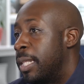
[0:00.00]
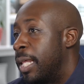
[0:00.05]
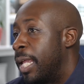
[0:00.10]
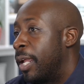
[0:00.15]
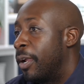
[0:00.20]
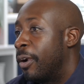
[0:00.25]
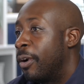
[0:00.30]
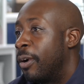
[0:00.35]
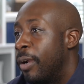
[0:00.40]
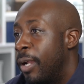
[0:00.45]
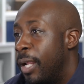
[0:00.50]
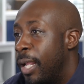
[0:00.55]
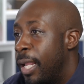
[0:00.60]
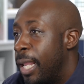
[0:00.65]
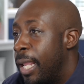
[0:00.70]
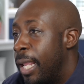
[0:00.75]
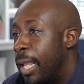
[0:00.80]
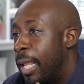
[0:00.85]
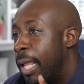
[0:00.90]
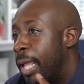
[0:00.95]
there,
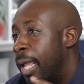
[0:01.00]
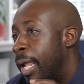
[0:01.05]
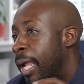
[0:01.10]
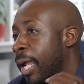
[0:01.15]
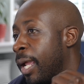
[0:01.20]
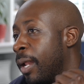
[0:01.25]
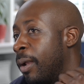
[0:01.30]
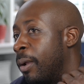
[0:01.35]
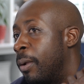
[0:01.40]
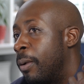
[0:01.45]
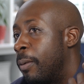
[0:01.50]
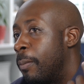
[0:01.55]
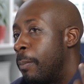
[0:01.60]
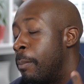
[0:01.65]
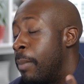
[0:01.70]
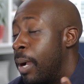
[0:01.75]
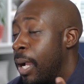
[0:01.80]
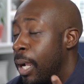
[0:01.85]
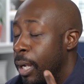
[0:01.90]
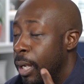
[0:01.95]
and
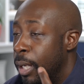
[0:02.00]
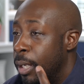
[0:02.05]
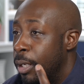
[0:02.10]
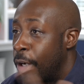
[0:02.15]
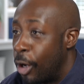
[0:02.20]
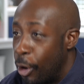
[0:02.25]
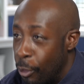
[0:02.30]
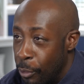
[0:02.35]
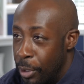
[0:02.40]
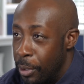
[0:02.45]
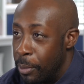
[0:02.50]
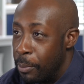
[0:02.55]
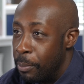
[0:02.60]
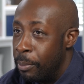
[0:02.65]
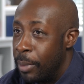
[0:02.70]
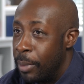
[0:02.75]
my current